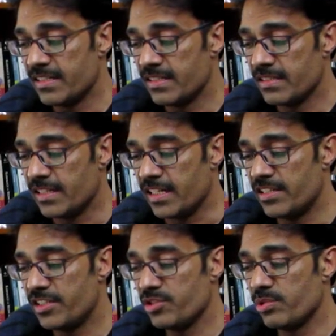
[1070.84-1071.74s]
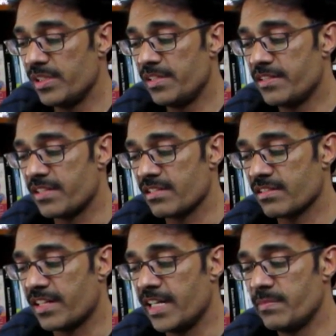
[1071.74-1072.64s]
uh, and it's usually
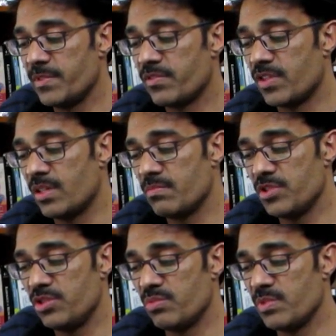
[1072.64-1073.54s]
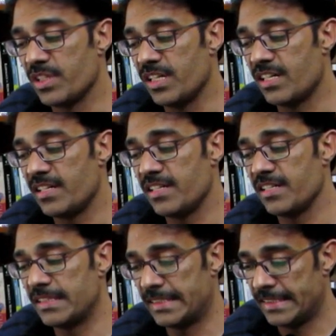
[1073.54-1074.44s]
transcribed from genomic RNA.
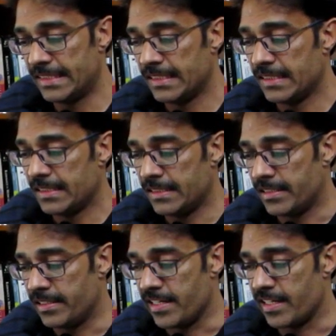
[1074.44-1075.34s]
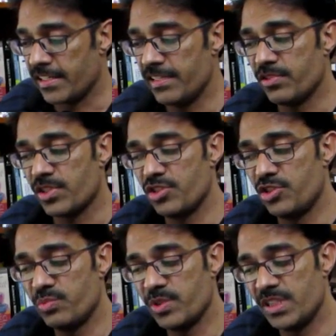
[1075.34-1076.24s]
Uh, directly for
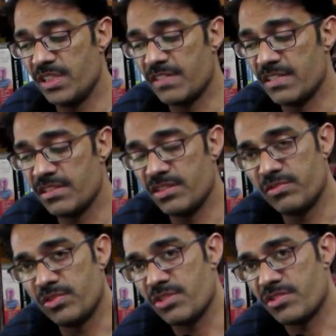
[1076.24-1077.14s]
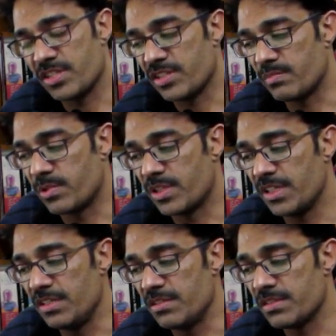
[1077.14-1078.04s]
genomic sequences of non-structural
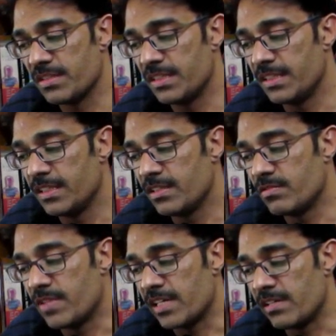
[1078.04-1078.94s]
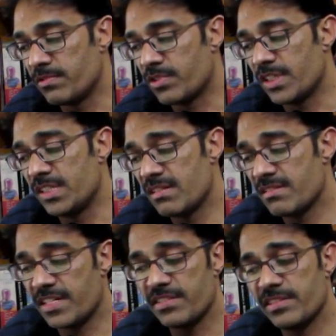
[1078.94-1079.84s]
proteins while for other
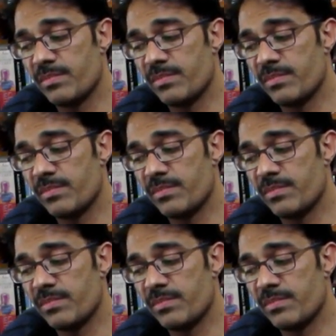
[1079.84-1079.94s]
structural